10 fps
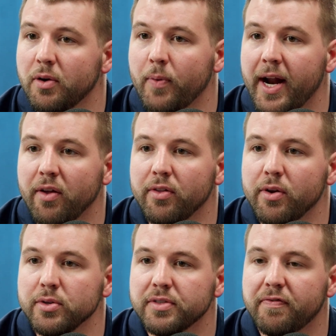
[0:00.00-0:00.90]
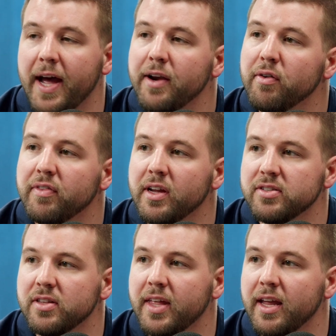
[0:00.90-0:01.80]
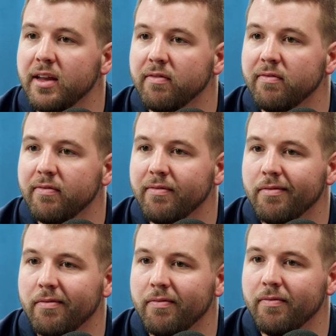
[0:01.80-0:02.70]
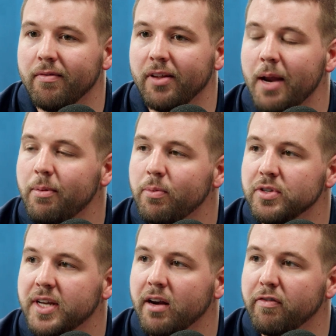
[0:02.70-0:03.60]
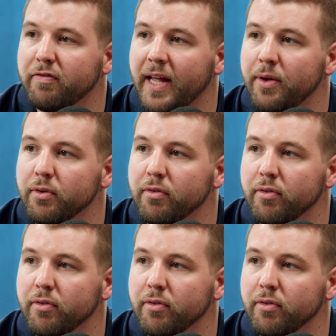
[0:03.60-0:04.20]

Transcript: around those finer things that a lot of people just kind of flounder